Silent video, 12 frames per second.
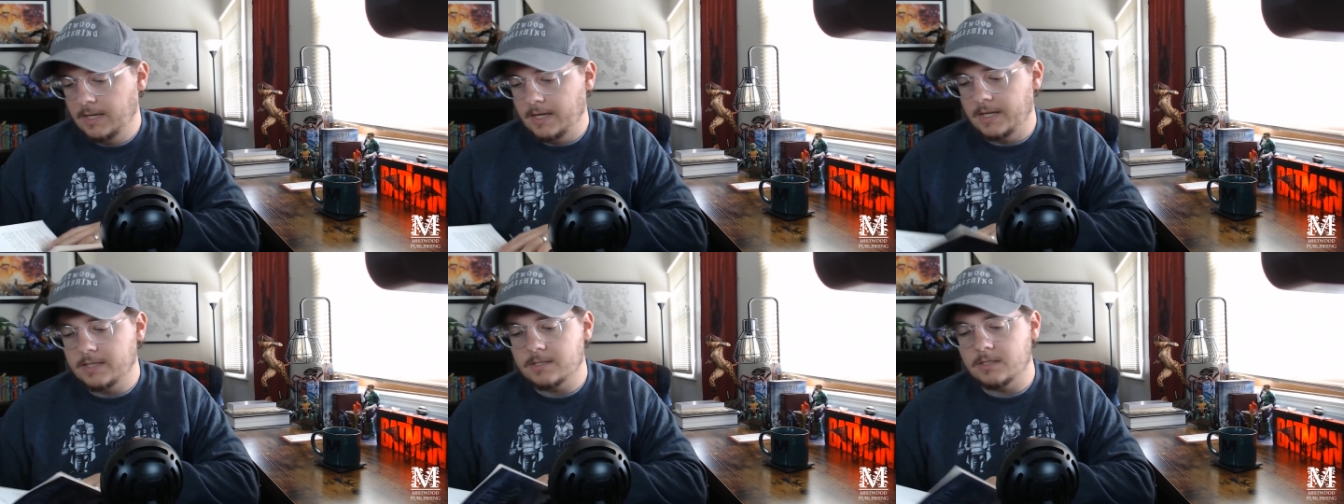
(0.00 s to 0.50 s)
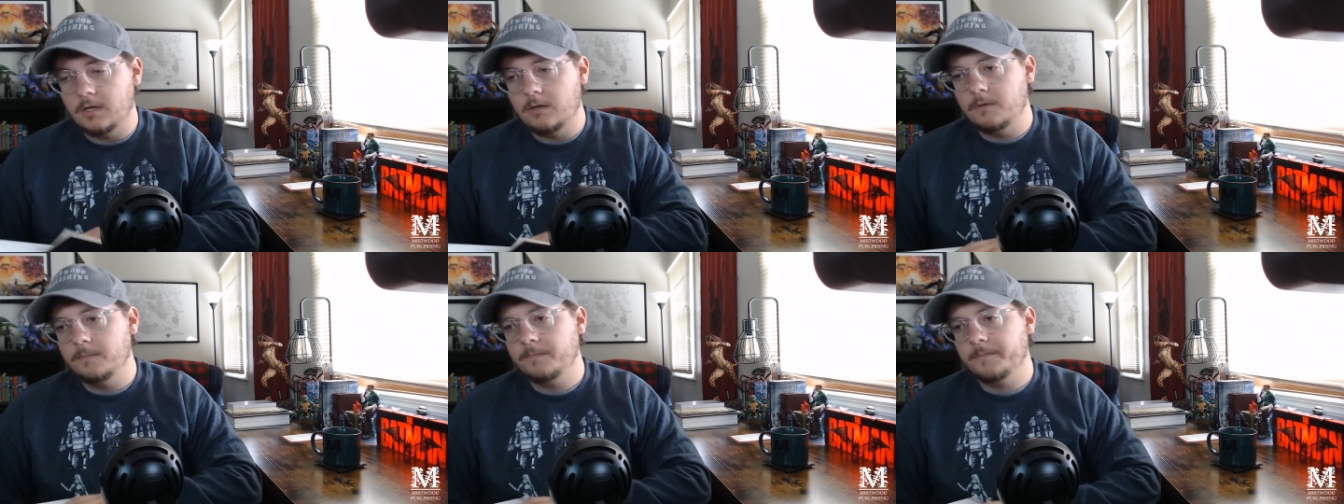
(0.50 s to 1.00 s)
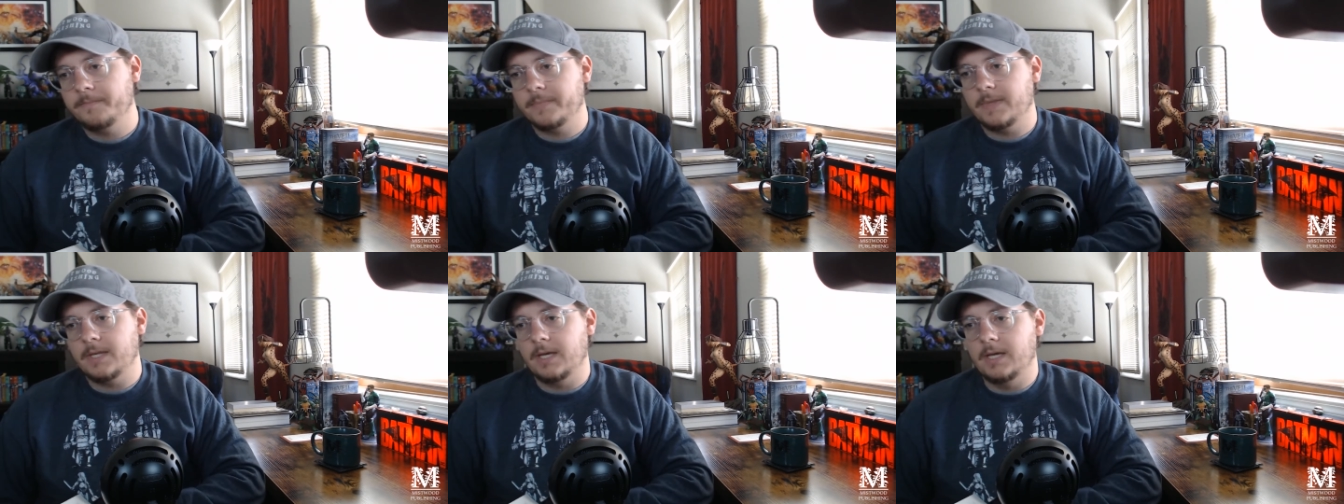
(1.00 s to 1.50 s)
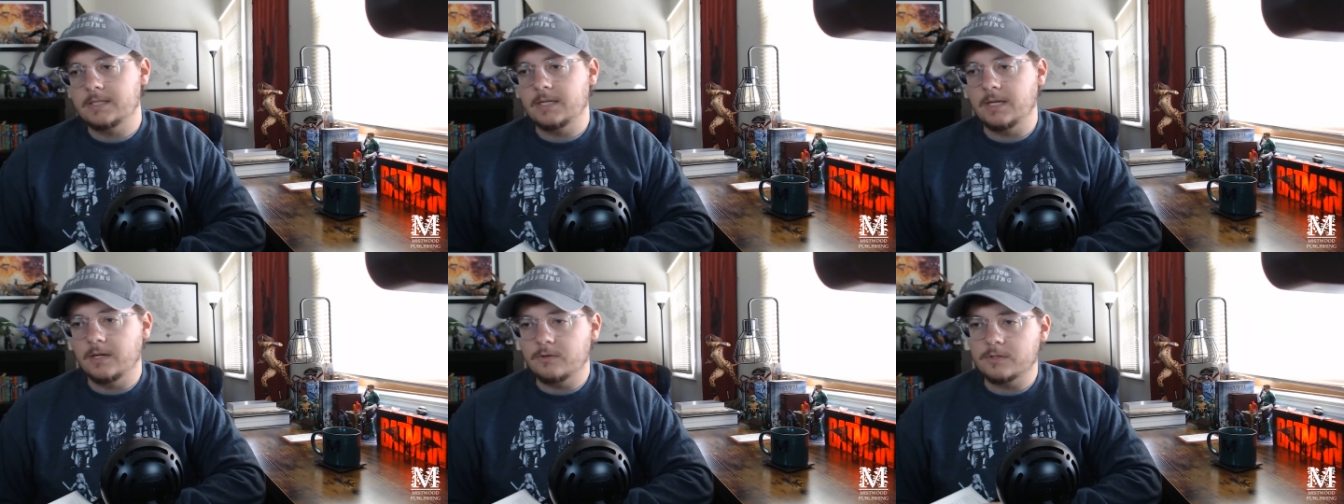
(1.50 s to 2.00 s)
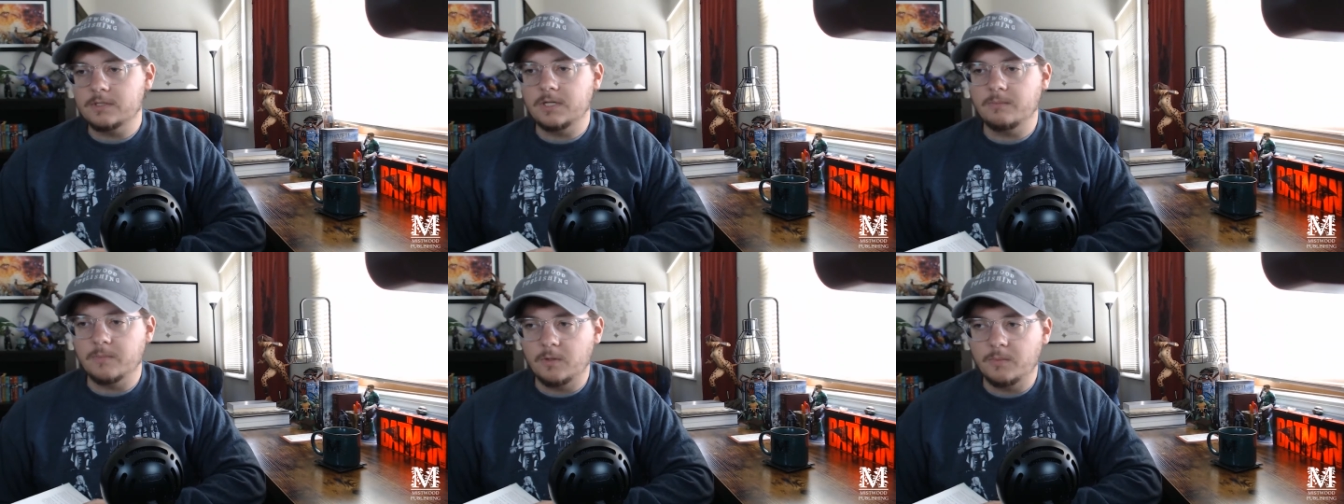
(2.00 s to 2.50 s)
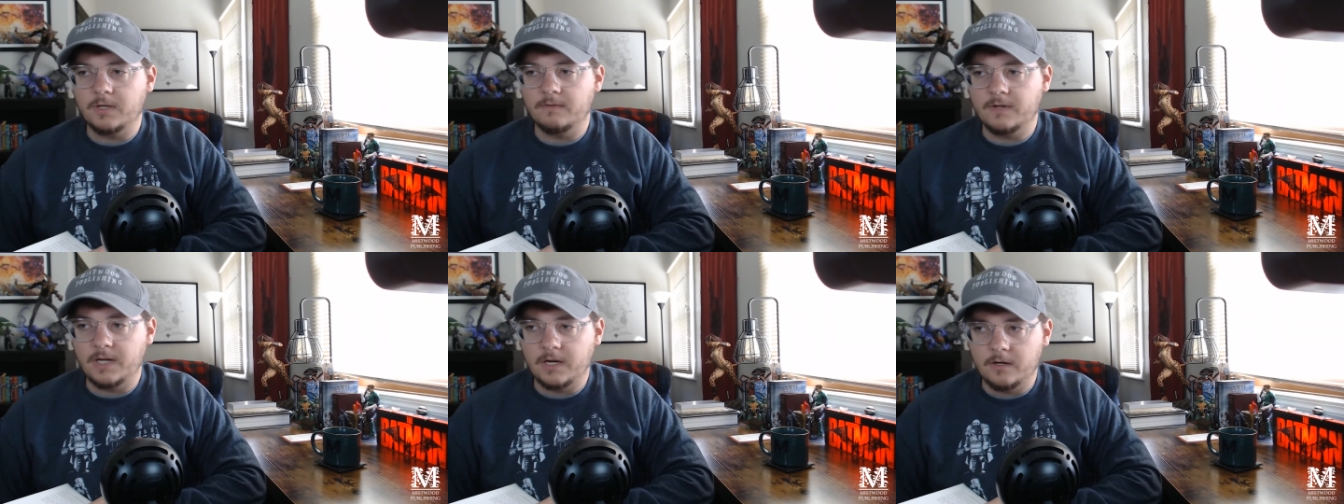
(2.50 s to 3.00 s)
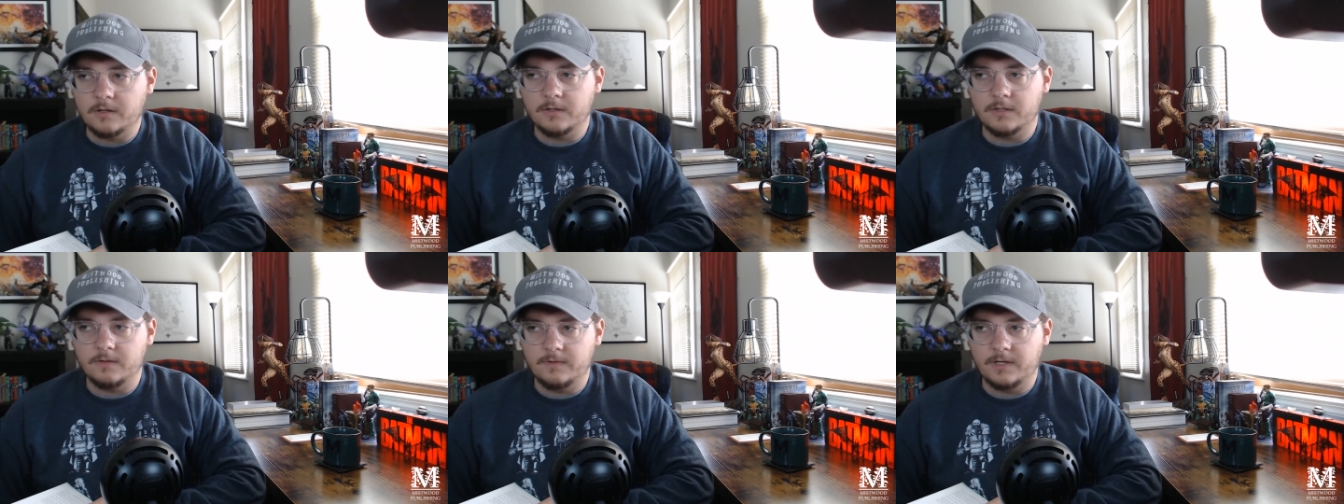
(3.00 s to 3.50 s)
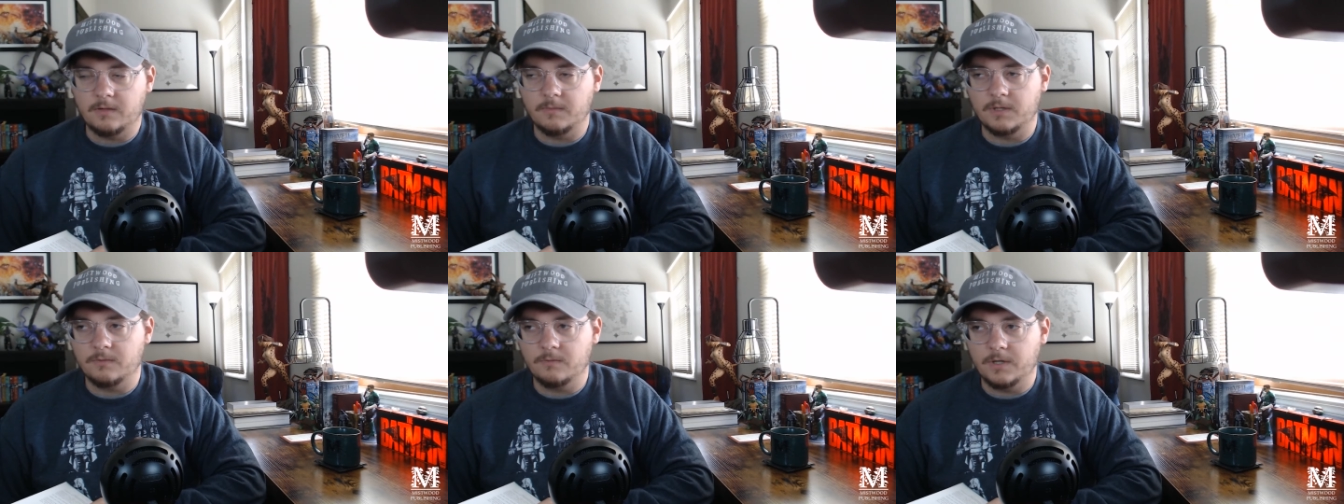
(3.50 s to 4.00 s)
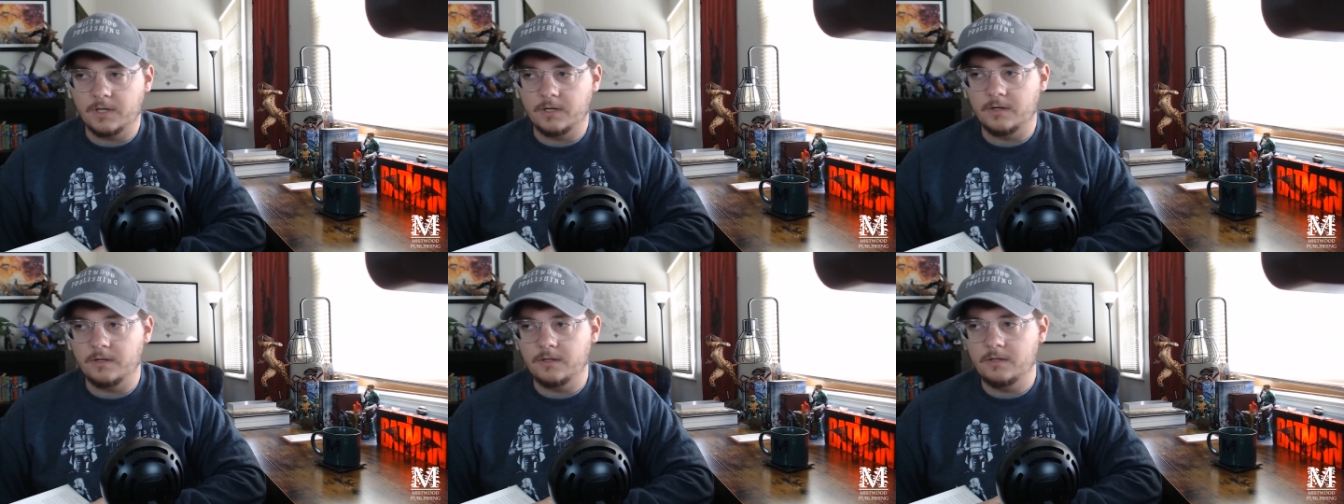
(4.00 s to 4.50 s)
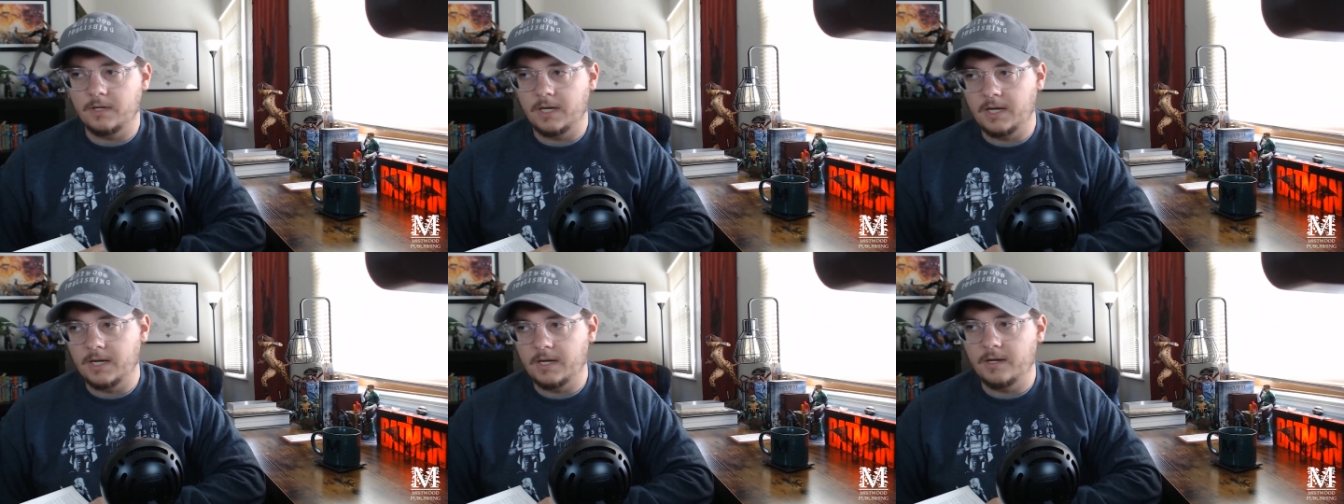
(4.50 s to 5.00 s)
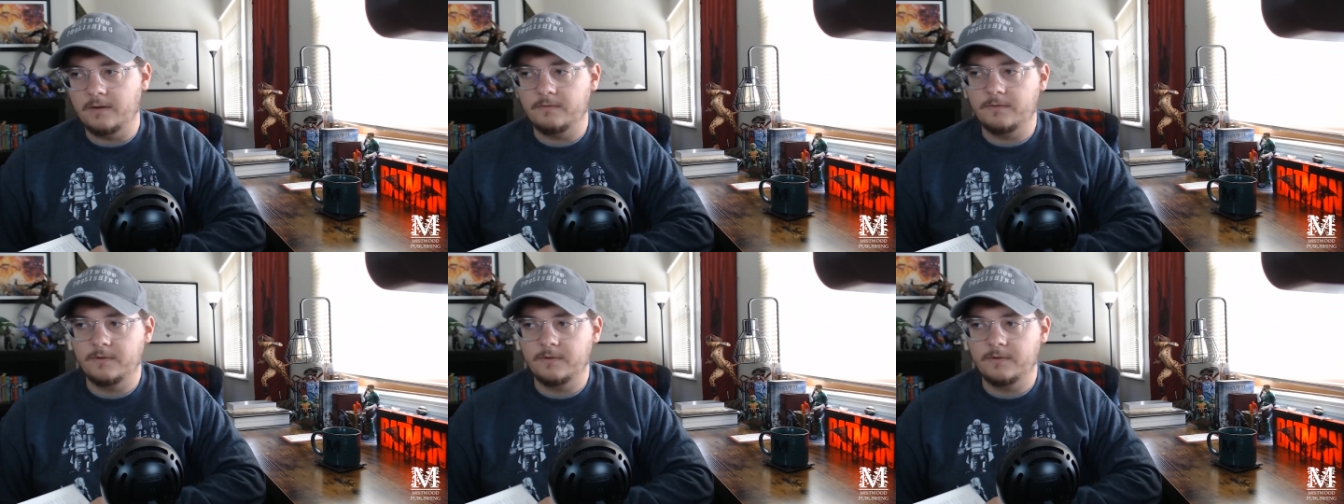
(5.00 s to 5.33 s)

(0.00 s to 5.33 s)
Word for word: And so it's an interesting moment of character development where you have,